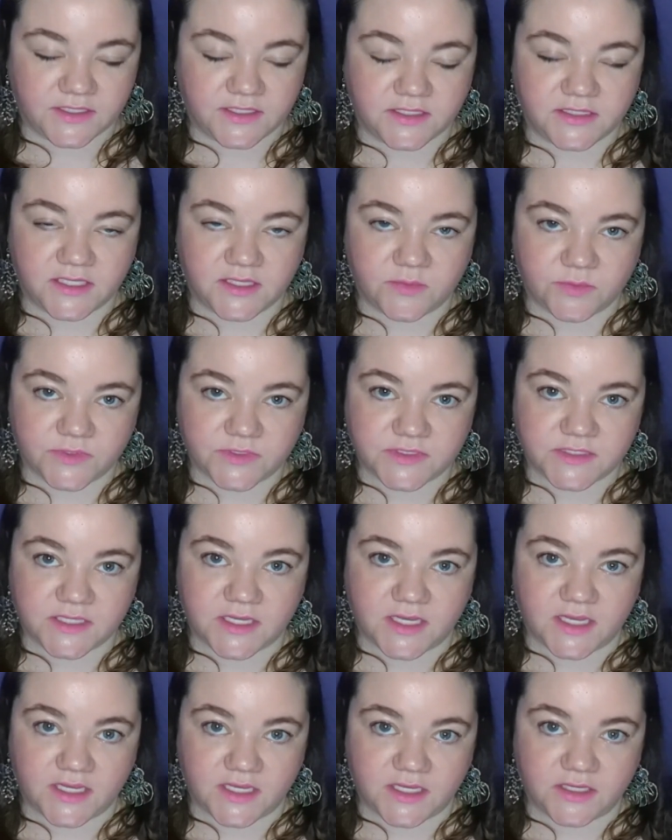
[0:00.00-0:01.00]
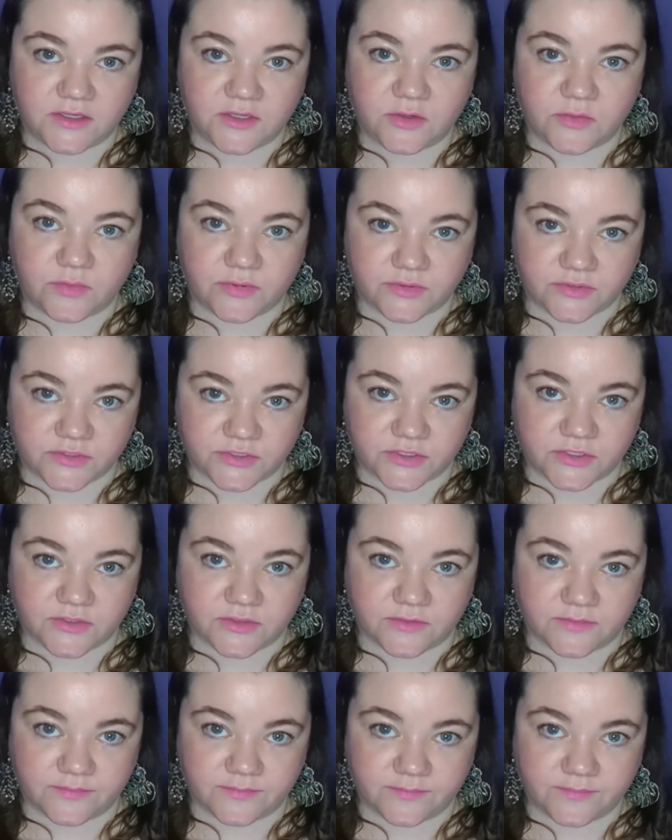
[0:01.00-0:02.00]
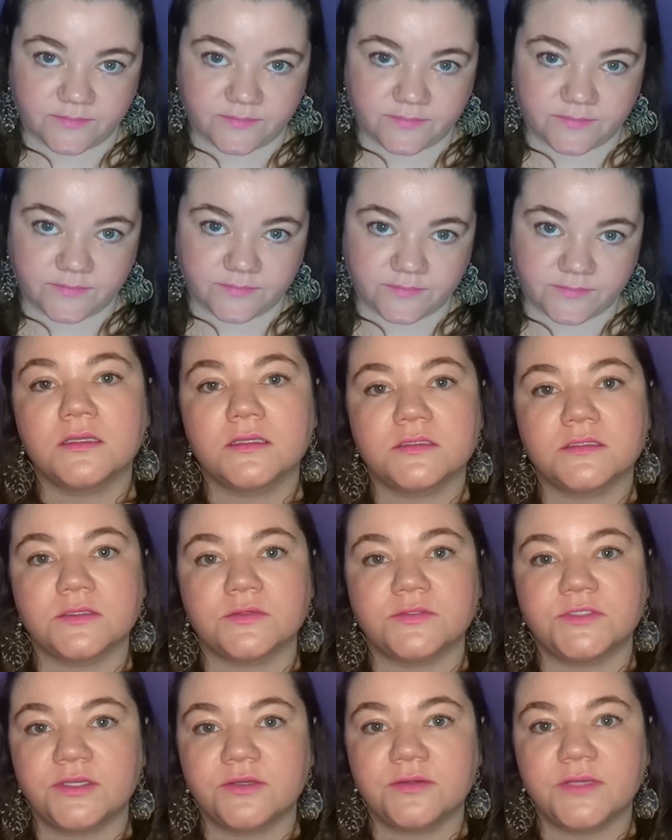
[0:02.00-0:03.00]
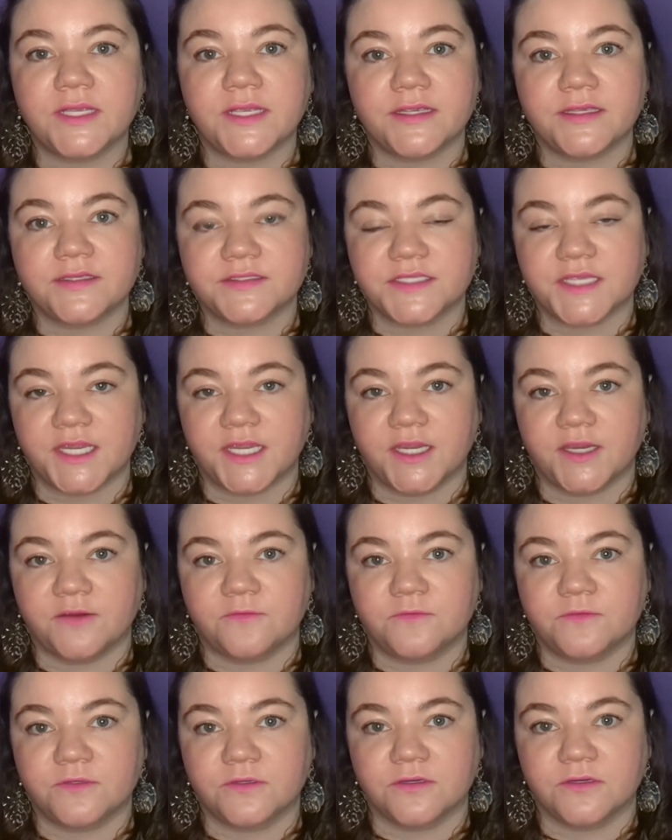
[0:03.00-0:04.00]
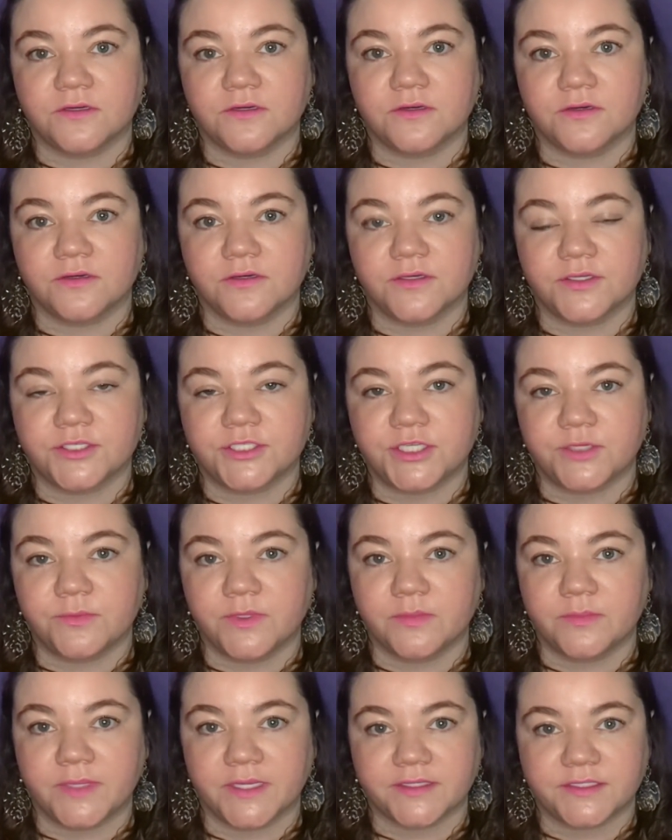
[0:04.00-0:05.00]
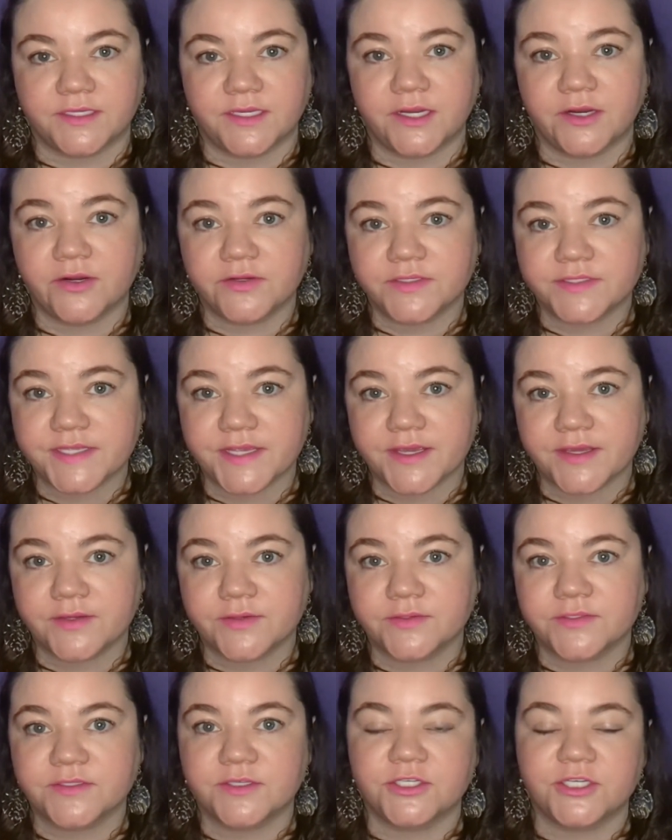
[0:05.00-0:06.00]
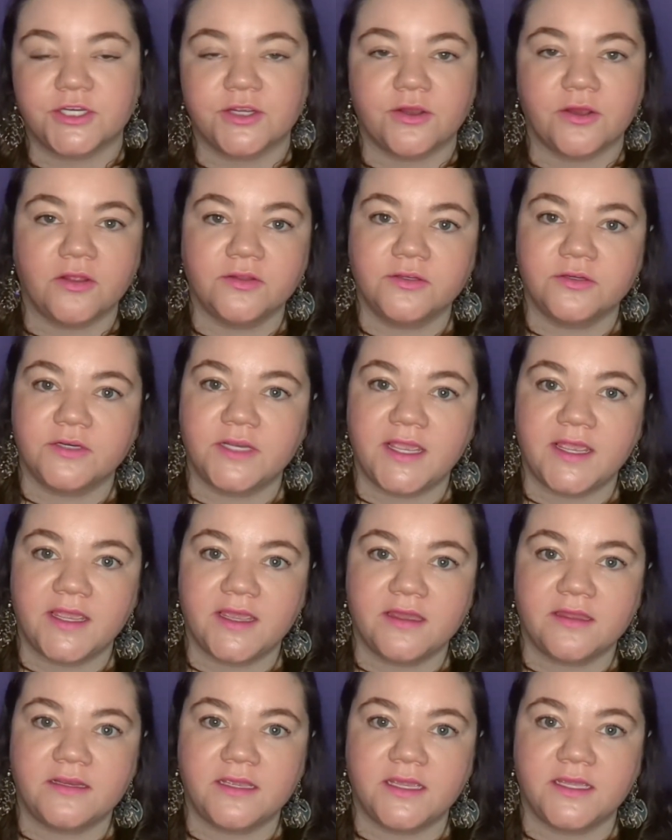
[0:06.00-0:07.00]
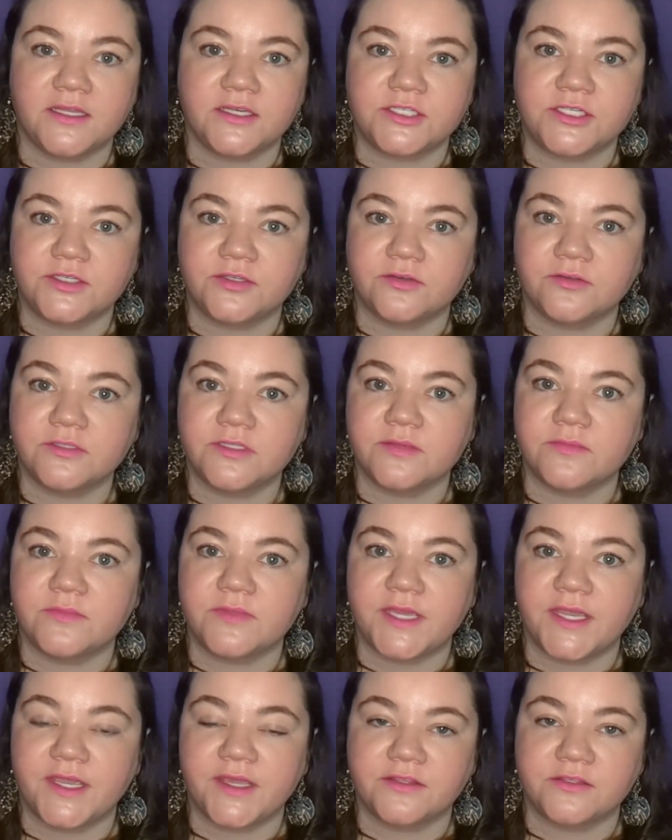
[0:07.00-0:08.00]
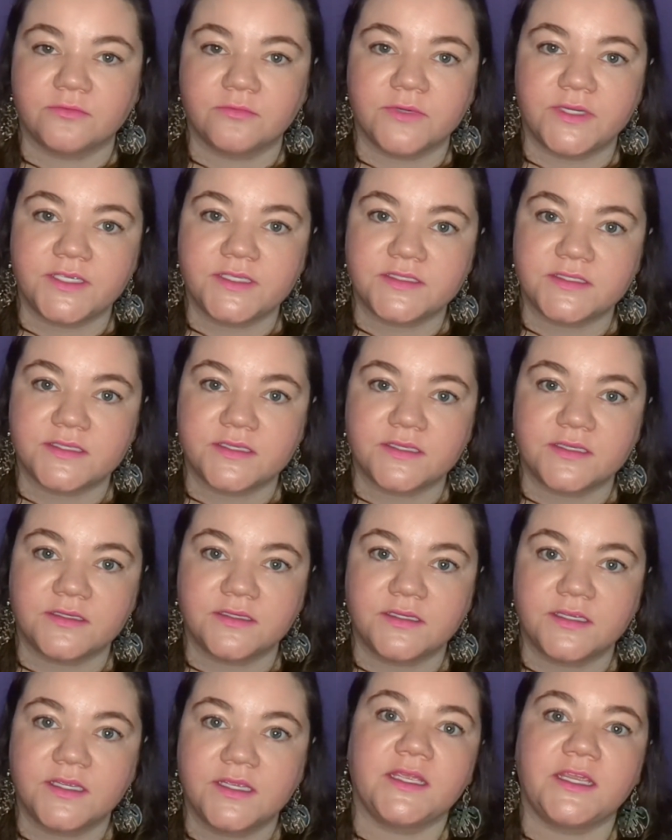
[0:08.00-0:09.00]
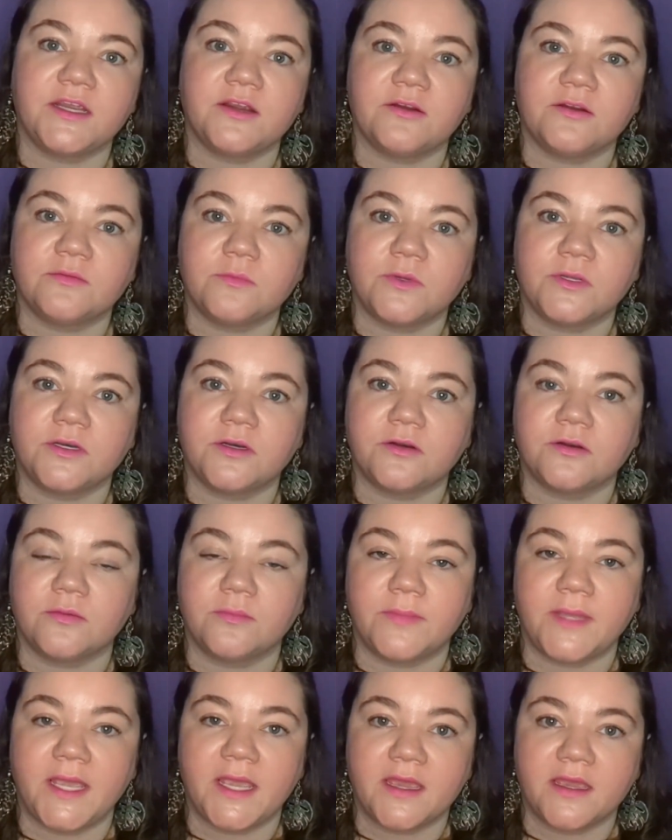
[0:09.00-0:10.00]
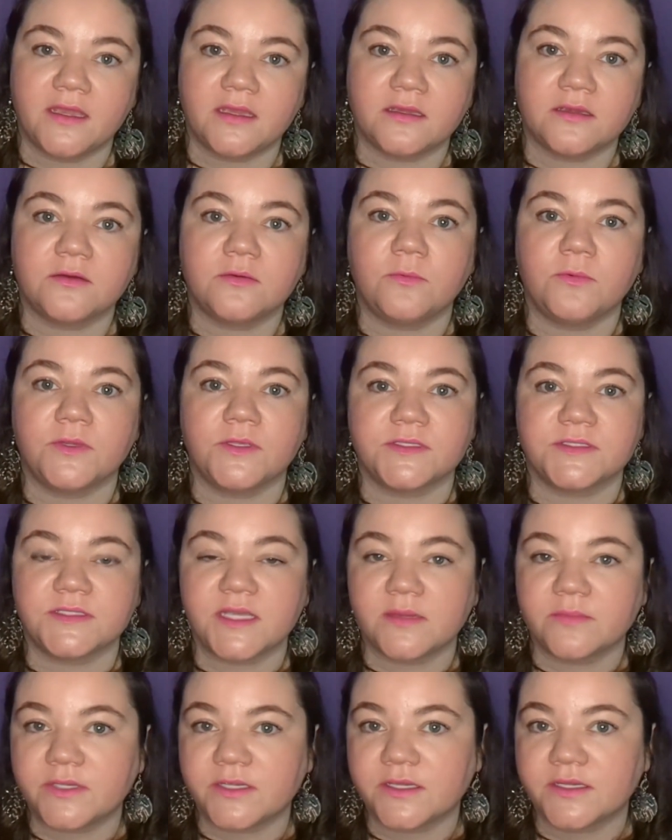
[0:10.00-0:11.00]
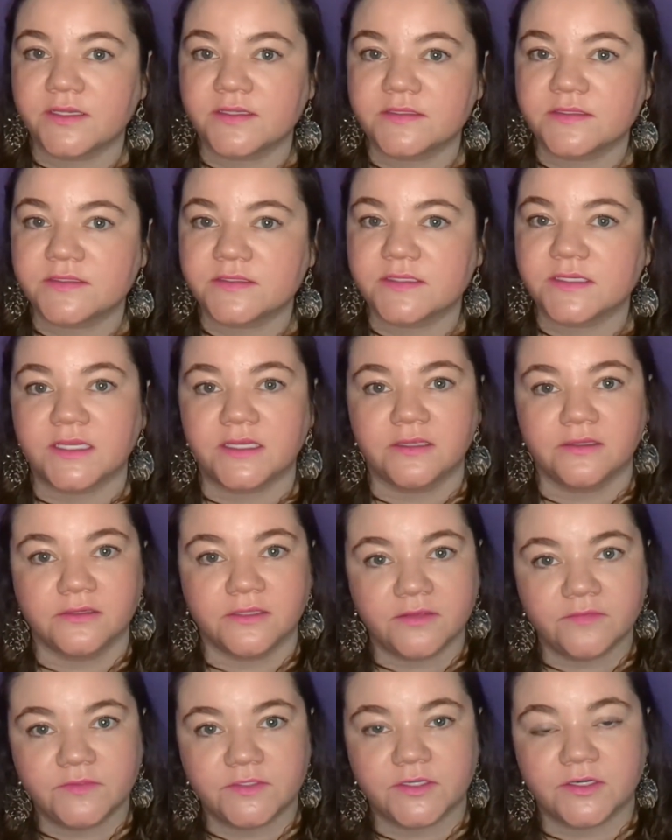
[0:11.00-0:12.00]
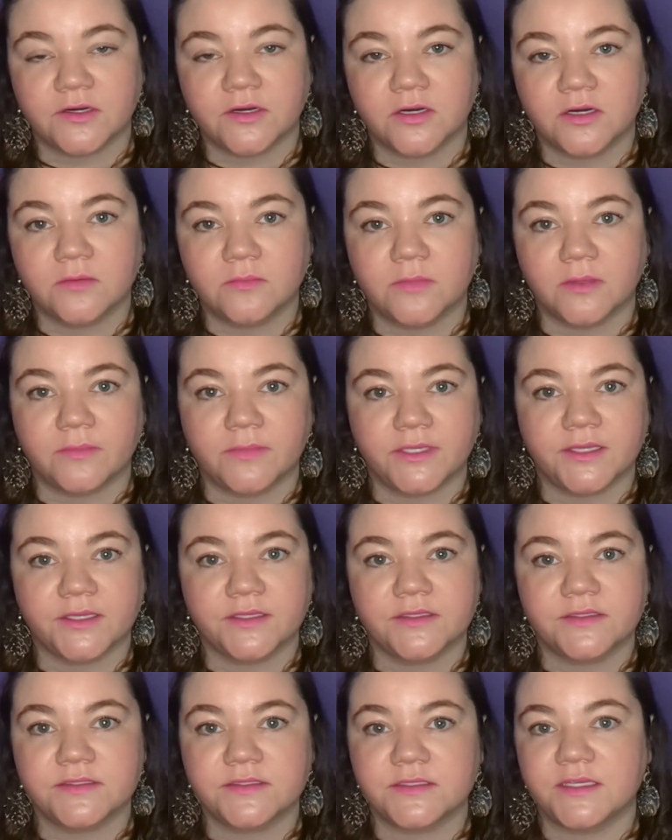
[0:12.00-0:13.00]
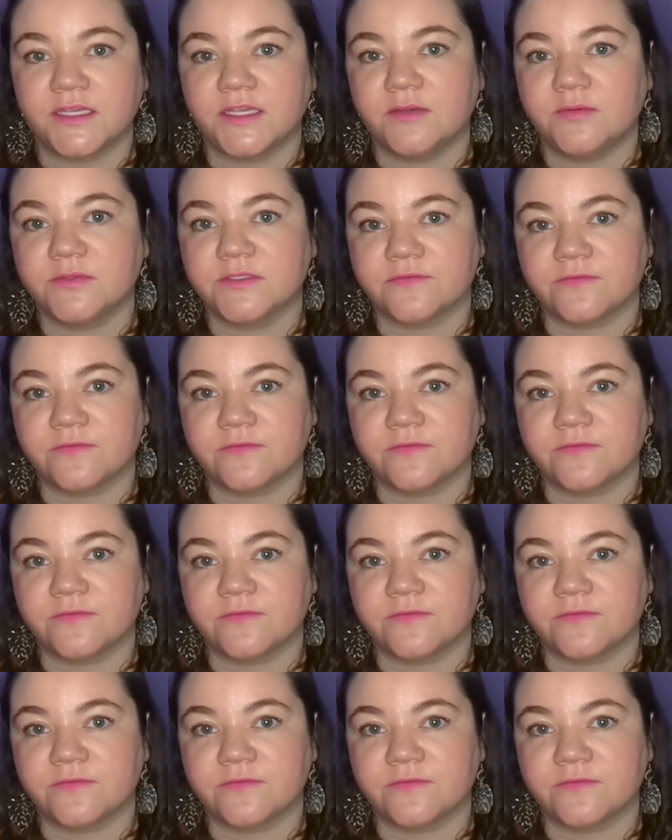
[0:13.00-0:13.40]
they will say you pushed her." So 2 days after she went back to Kieran's house, she called her dad and she told him that the reason Kieran wanted her back was not because he loved her, but because he was